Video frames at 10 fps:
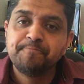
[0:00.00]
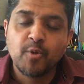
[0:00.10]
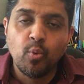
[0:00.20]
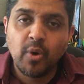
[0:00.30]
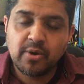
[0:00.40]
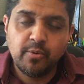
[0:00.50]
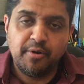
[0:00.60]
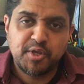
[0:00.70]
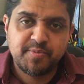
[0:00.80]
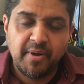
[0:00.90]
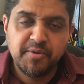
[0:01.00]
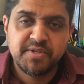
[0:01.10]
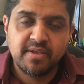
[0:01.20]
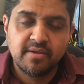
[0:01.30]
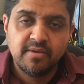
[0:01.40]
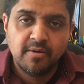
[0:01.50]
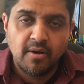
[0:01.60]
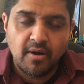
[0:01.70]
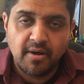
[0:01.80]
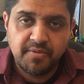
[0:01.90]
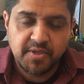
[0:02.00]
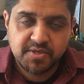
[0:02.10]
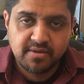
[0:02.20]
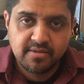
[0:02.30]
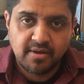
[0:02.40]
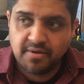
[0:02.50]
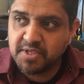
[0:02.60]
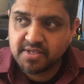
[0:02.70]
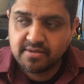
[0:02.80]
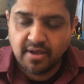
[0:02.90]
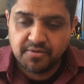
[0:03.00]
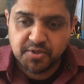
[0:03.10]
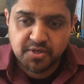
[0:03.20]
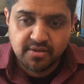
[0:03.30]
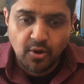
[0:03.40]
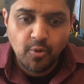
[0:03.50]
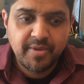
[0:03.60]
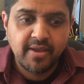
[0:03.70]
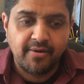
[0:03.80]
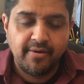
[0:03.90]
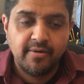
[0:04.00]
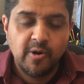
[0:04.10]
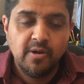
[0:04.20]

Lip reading: what we're experiencing on this globe here.